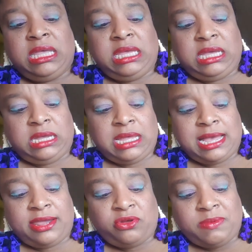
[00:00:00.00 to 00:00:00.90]
Yeah,
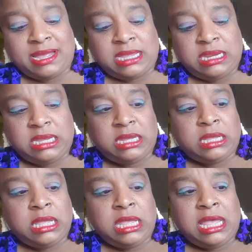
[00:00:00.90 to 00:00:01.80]
I gotta go back in
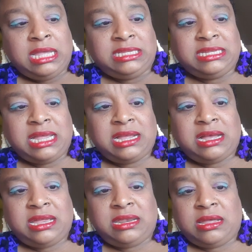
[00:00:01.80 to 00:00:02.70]
here. Since I
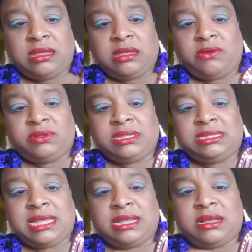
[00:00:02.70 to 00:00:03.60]
got
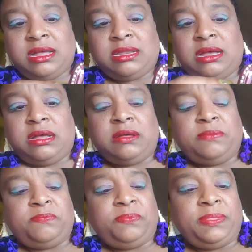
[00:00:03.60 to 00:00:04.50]

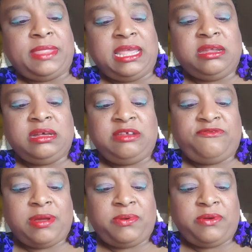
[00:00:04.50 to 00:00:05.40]
in early
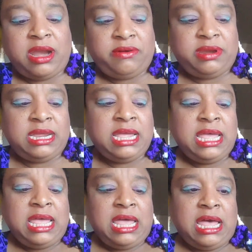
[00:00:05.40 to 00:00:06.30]
February,
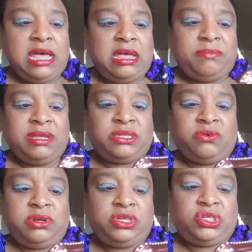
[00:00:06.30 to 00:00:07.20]
it's
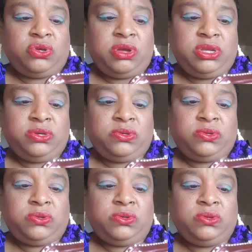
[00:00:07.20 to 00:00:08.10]
gonna show
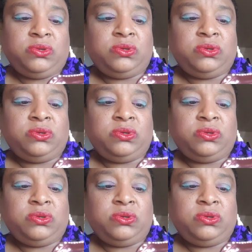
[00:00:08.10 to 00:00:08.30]
you